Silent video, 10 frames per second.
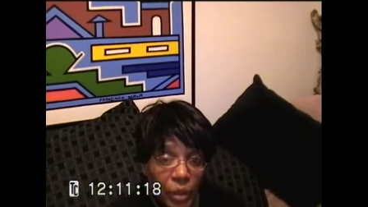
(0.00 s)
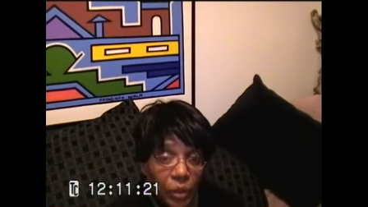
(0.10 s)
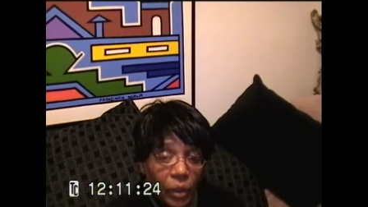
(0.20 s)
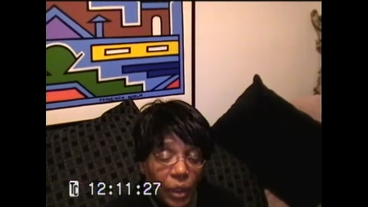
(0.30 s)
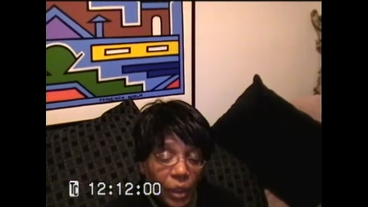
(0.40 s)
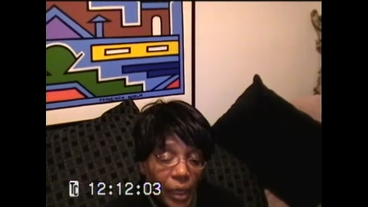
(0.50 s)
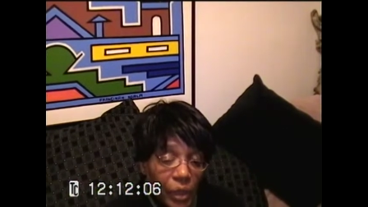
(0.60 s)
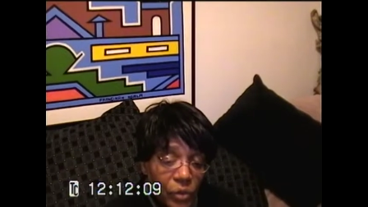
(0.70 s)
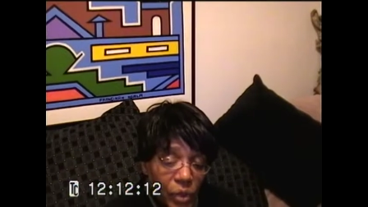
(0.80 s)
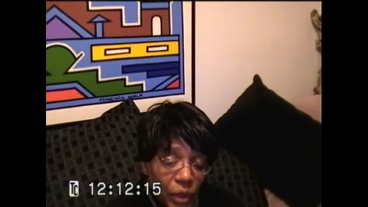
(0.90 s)
he
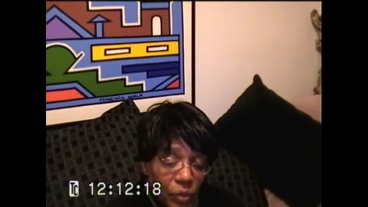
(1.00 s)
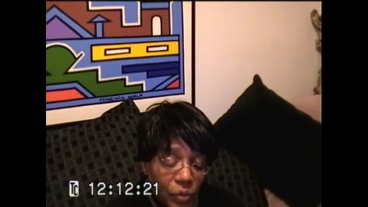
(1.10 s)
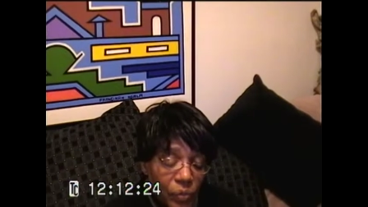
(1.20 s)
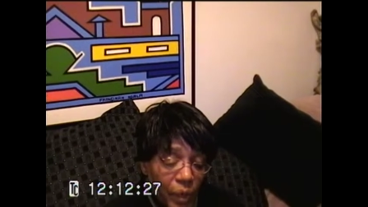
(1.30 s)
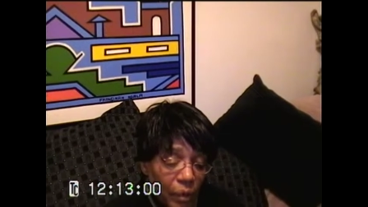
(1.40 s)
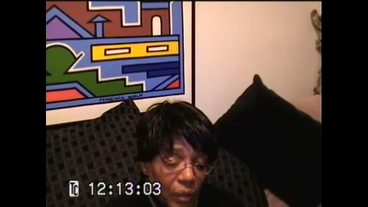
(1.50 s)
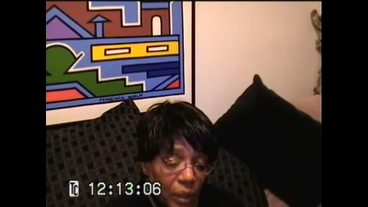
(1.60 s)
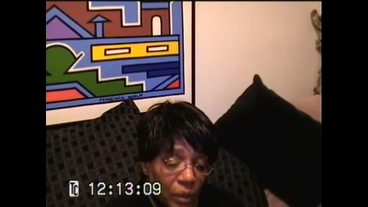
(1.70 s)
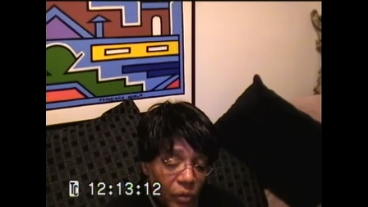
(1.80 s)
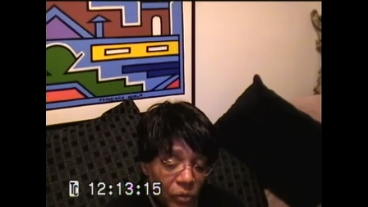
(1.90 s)
announced that he was
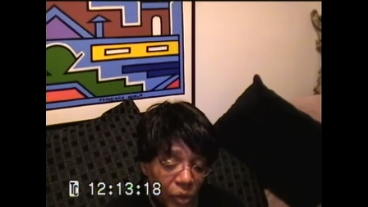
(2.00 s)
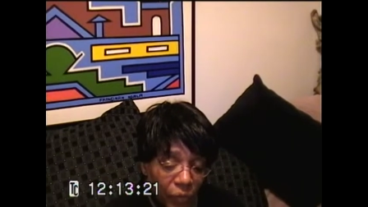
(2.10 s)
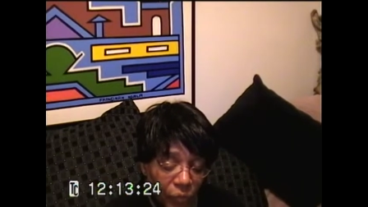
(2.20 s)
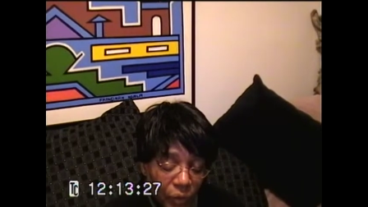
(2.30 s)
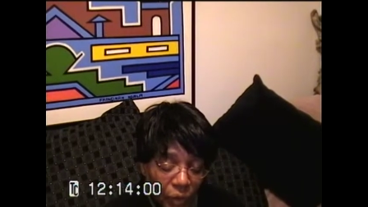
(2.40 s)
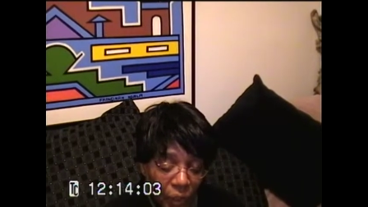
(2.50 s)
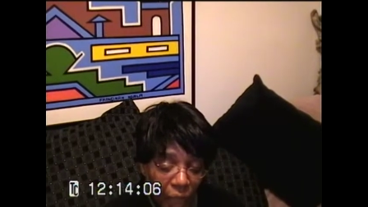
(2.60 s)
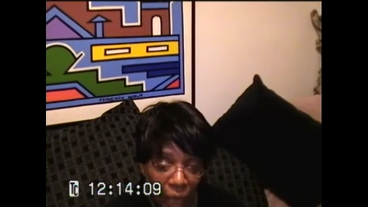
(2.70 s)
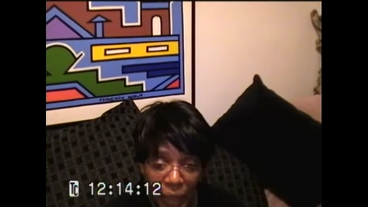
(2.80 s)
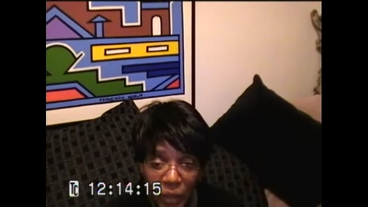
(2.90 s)
marrying this Stephanie.
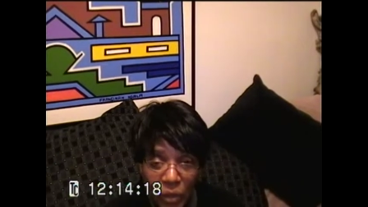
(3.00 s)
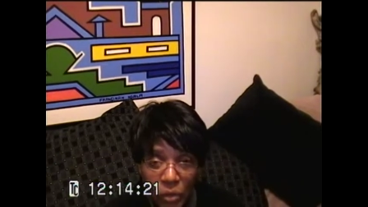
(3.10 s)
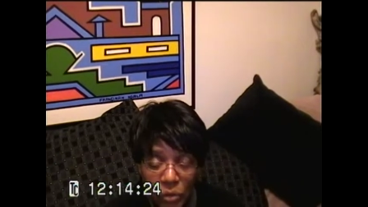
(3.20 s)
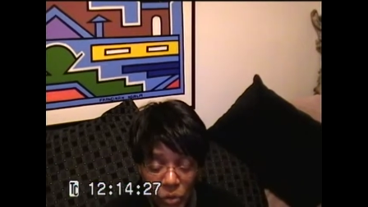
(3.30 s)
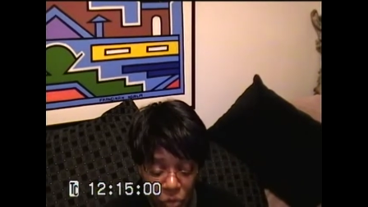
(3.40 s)
I didn't go to the